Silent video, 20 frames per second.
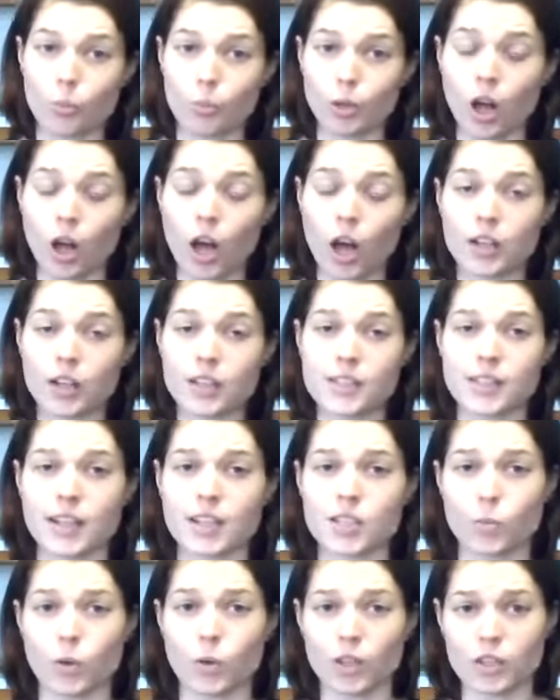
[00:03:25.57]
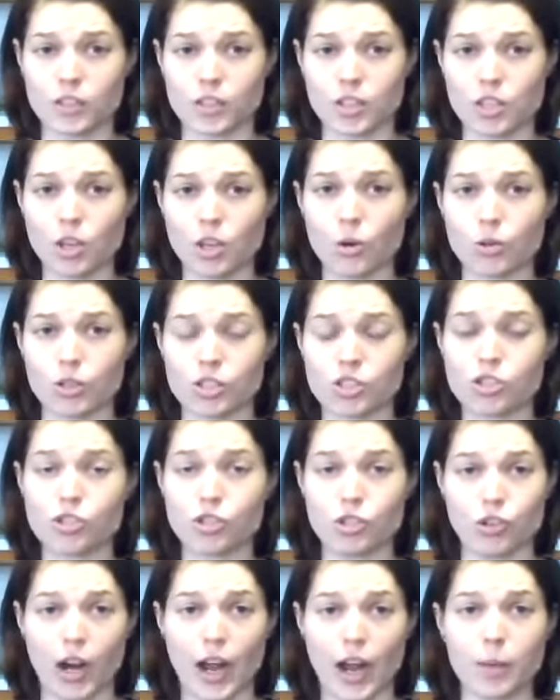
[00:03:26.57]
blocks as well as a yoga
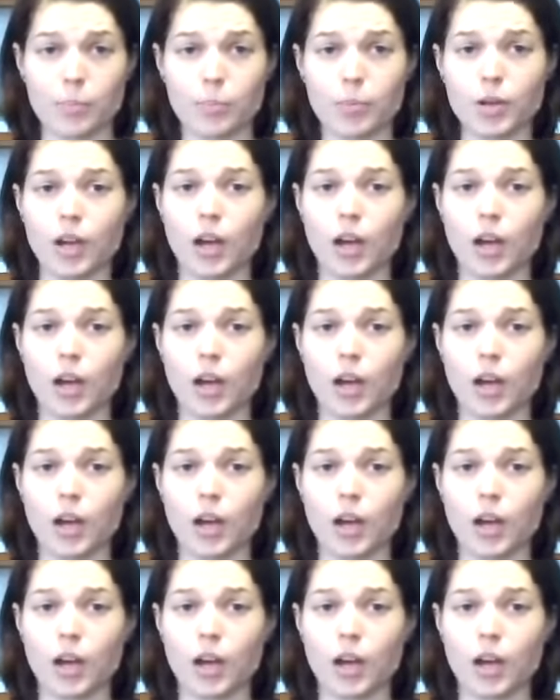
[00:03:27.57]
strap.